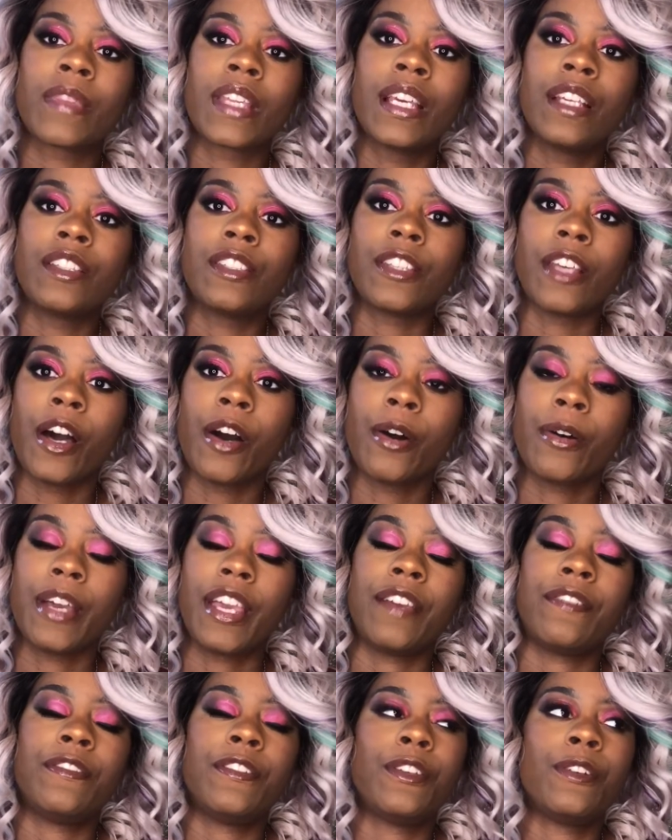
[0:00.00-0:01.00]
So
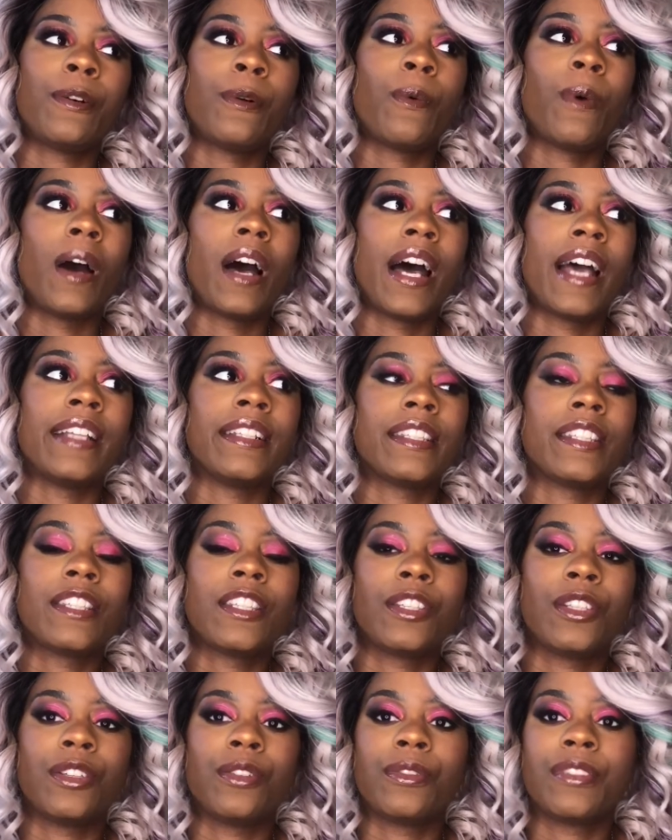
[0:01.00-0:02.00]
if you want
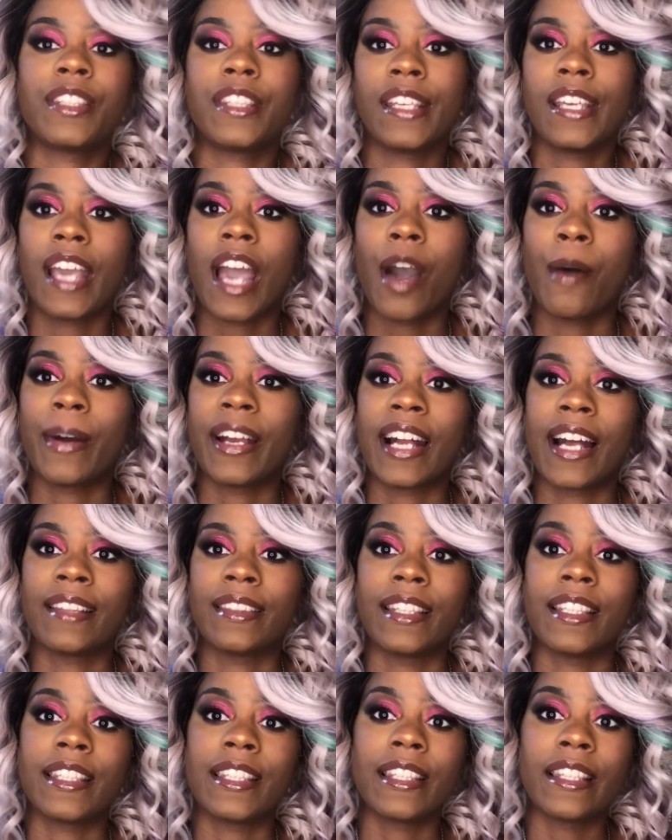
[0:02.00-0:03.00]
to see how I got
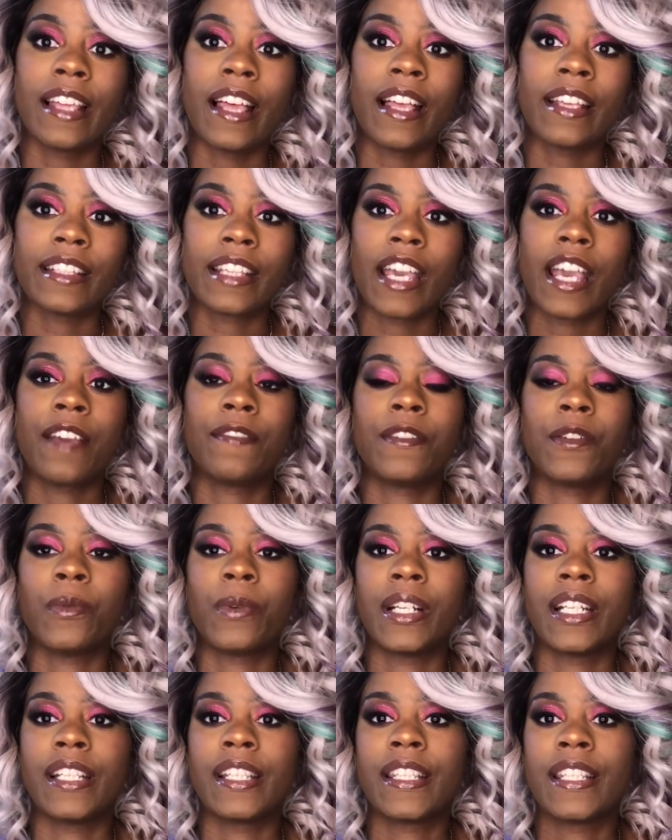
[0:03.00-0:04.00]
this look, if you
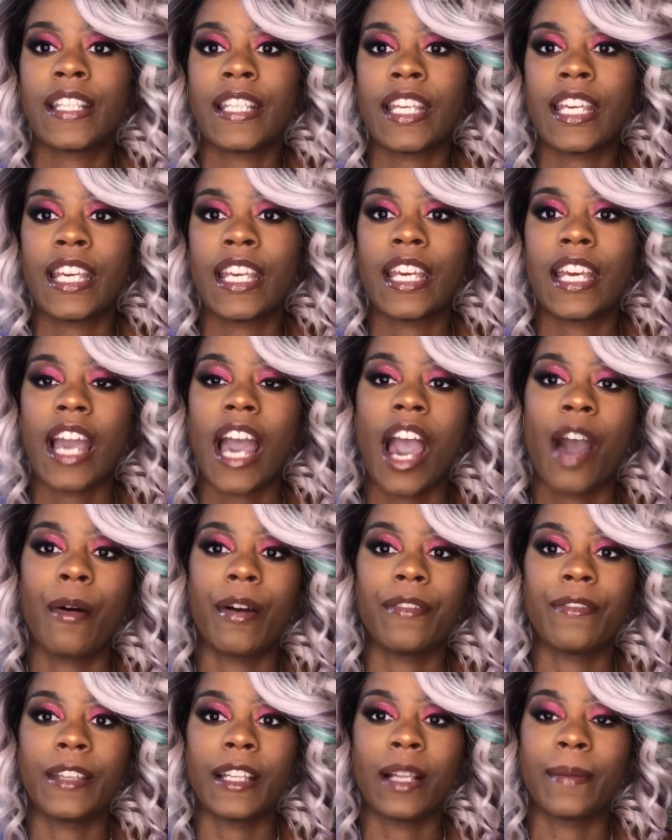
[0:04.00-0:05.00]
want to see how I
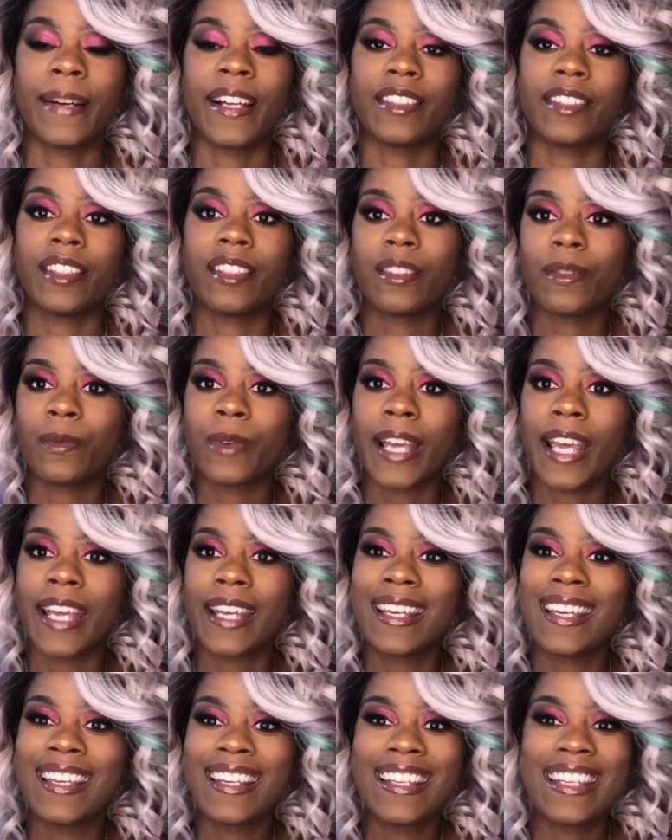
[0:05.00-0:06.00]
feel about this
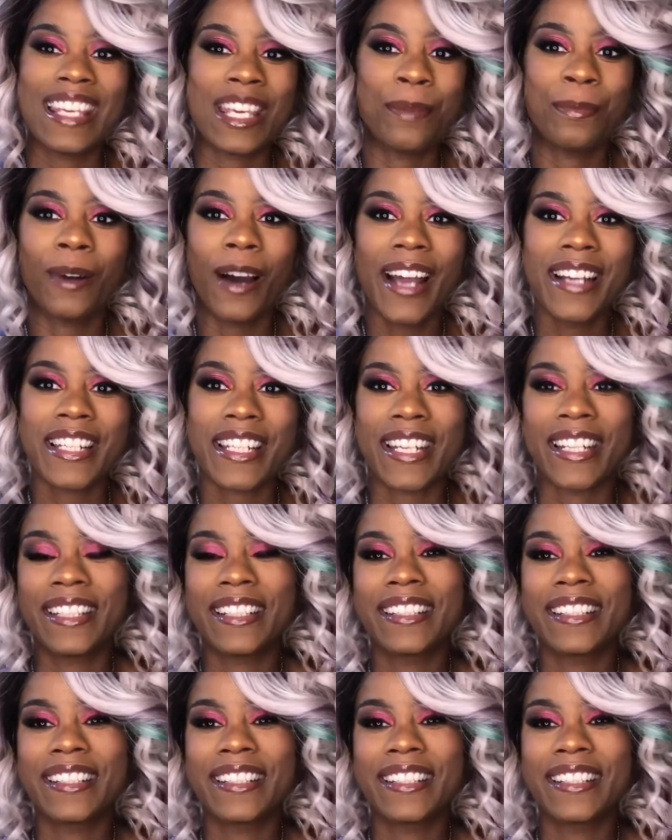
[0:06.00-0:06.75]
wig, keep watching.